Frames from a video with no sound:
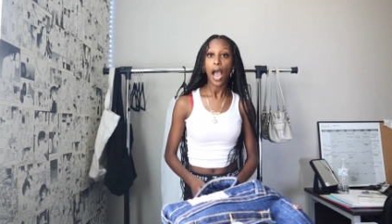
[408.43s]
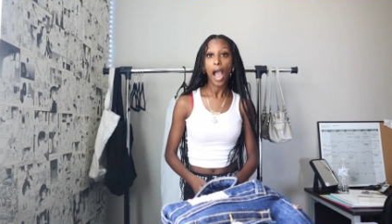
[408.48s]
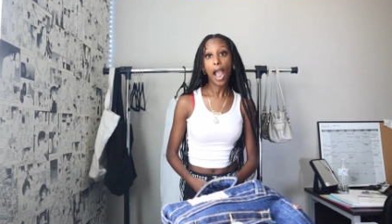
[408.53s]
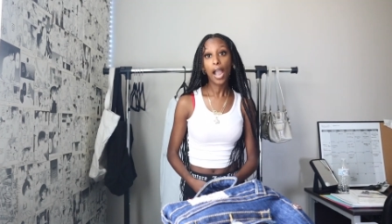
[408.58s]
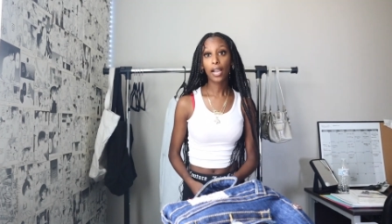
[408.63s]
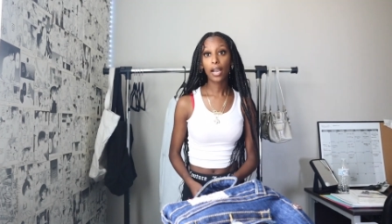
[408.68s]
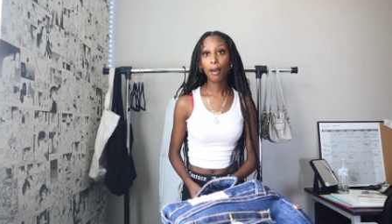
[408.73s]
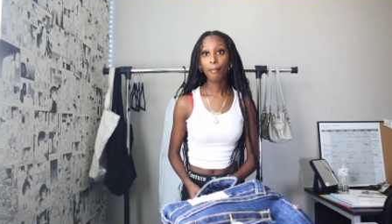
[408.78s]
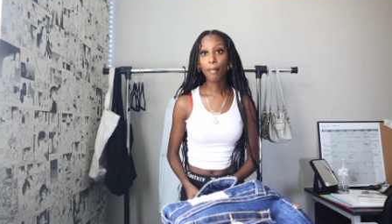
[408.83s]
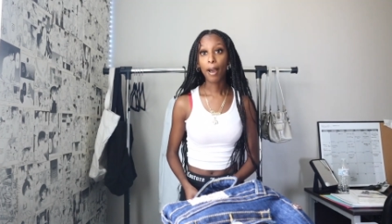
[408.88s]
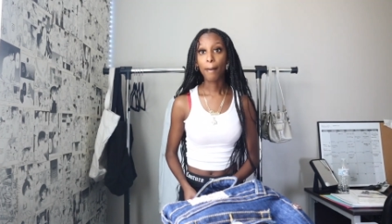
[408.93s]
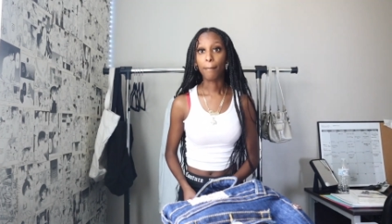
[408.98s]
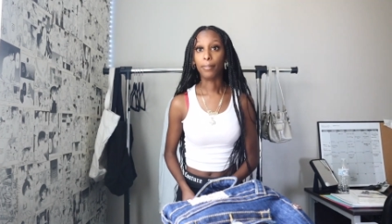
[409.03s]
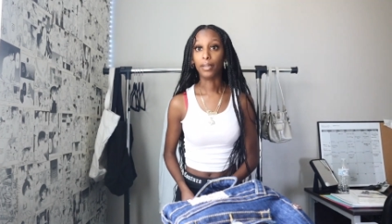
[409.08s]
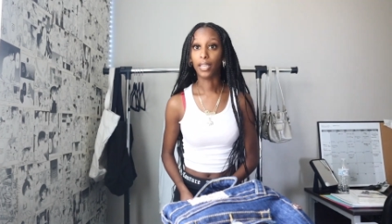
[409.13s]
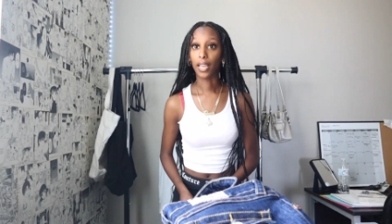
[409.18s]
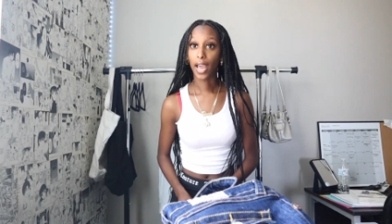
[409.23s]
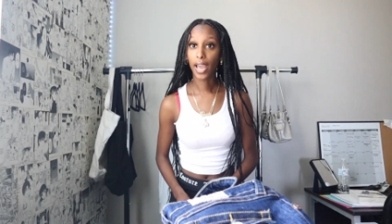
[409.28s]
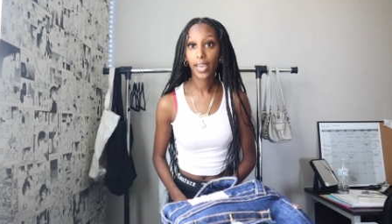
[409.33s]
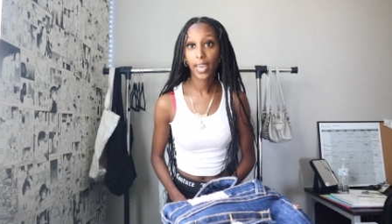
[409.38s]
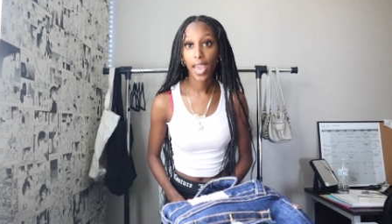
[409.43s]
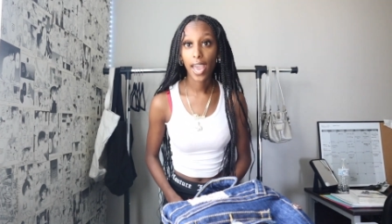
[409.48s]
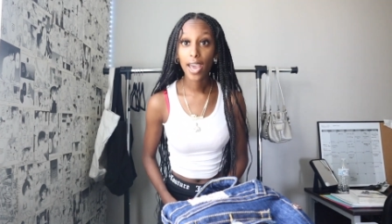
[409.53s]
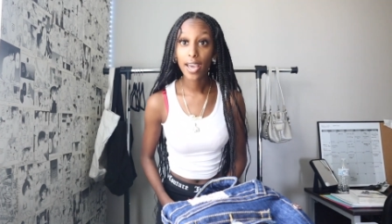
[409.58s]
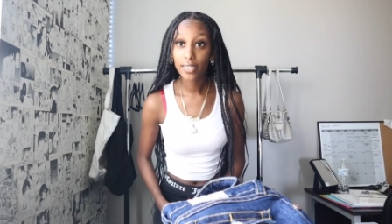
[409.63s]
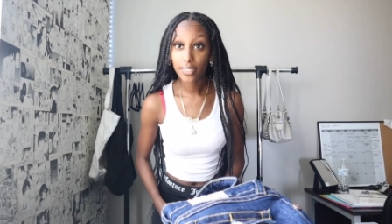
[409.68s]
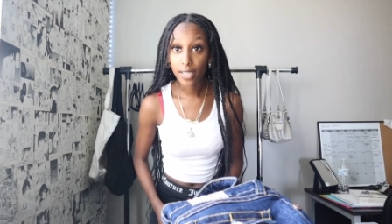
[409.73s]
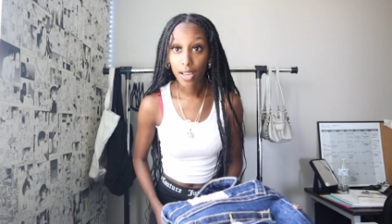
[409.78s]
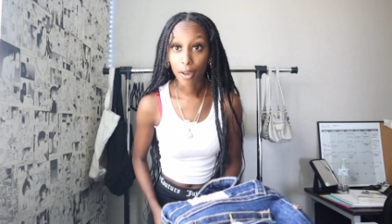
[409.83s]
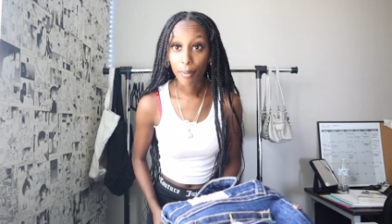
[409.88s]
I got my black
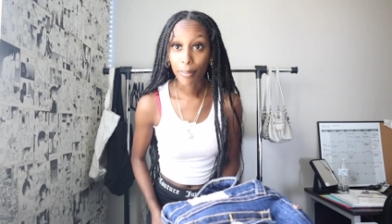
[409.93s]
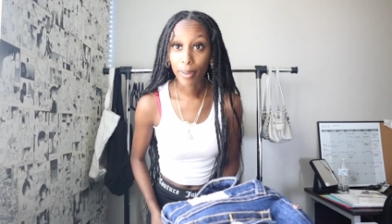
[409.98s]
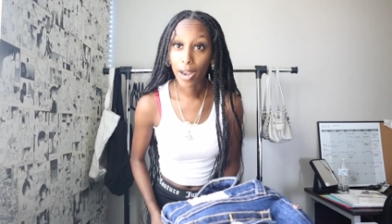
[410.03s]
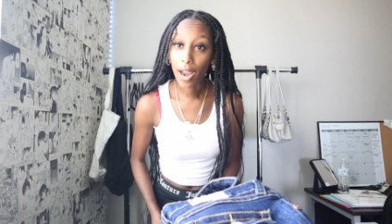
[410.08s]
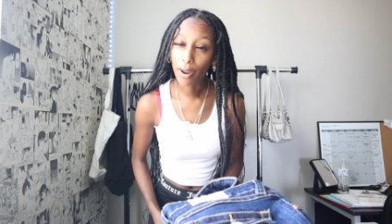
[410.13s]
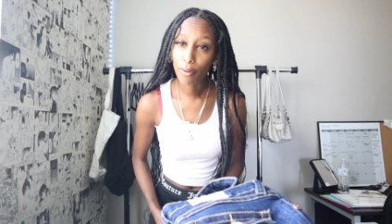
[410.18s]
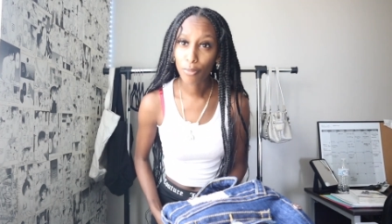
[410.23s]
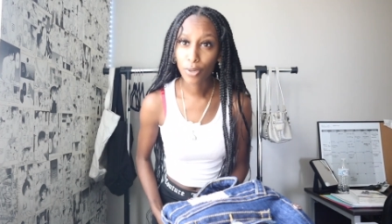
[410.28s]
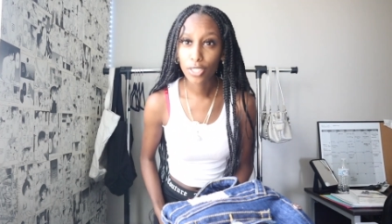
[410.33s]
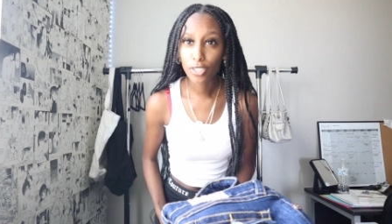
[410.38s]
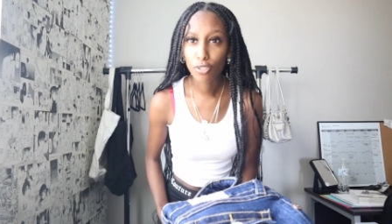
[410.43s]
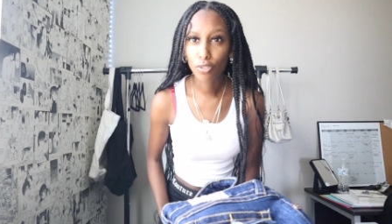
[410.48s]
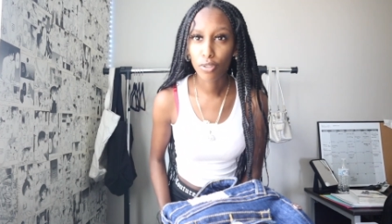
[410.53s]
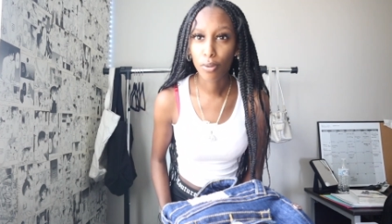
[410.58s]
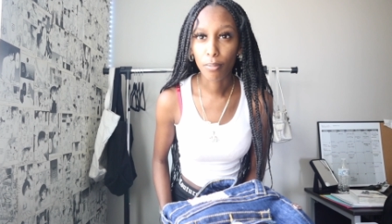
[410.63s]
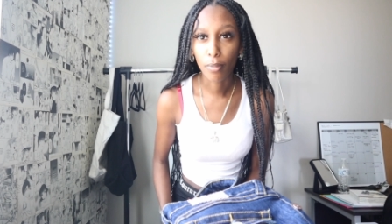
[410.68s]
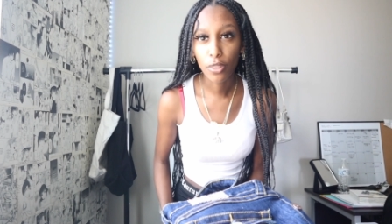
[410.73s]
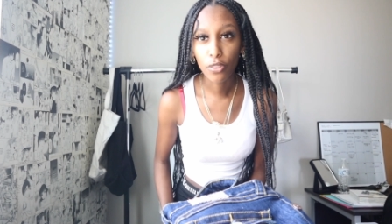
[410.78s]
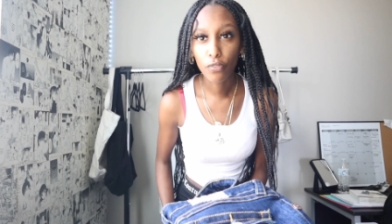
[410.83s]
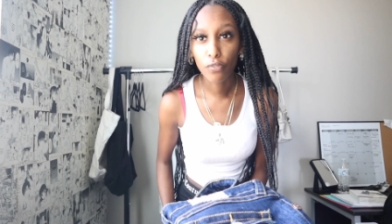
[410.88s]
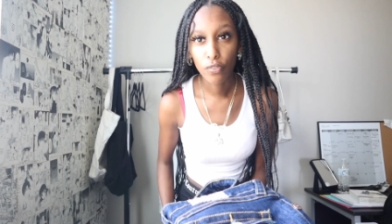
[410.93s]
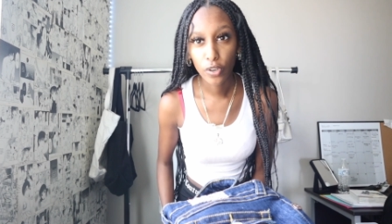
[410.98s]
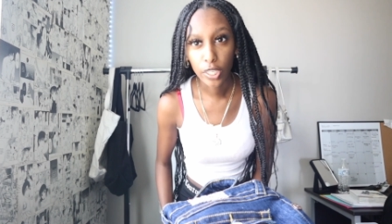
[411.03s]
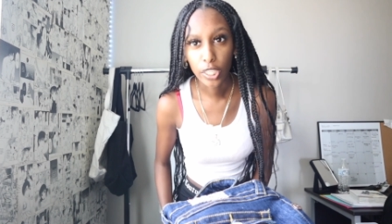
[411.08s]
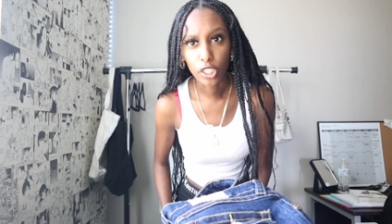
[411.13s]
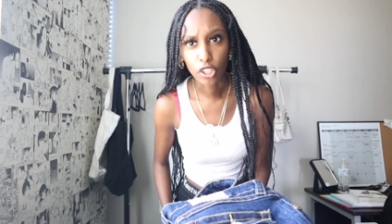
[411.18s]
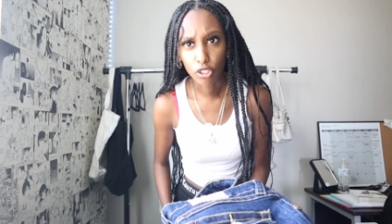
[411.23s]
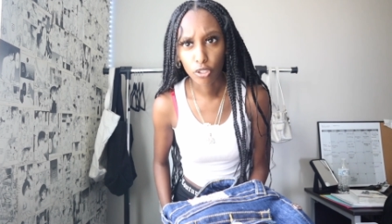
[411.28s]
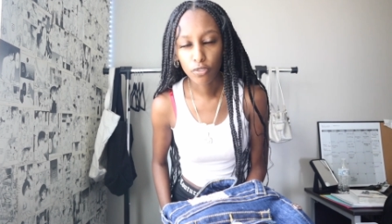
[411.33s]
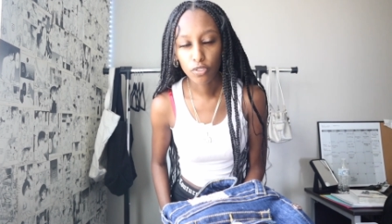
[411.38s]
ass up and I went to the
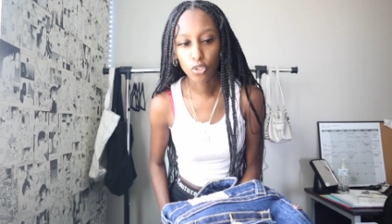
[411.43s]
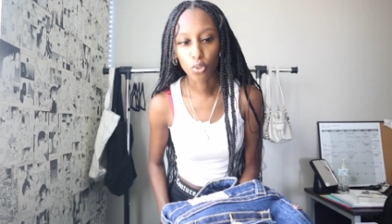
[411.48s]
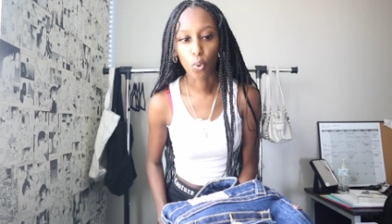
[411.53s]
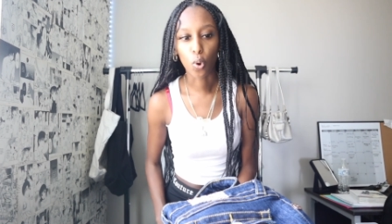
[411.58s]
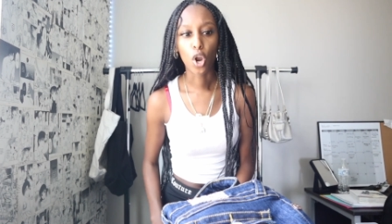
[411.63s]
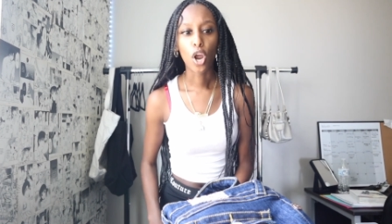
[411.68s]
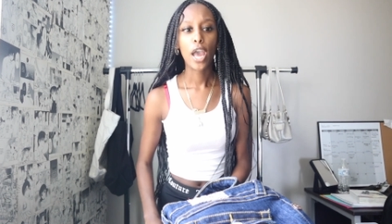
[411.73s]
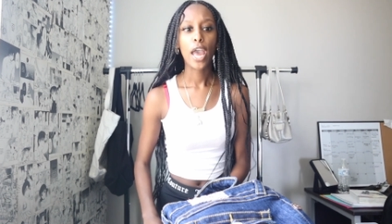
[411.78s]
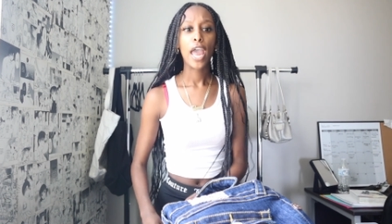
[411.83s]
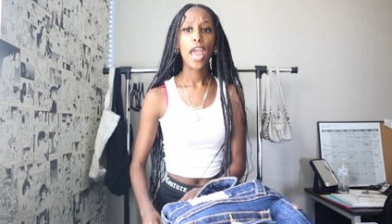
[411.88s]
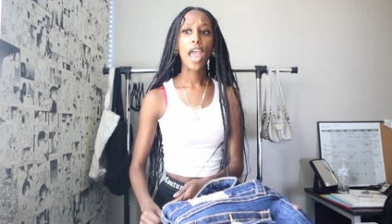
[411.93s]
motherfreaking thrift store.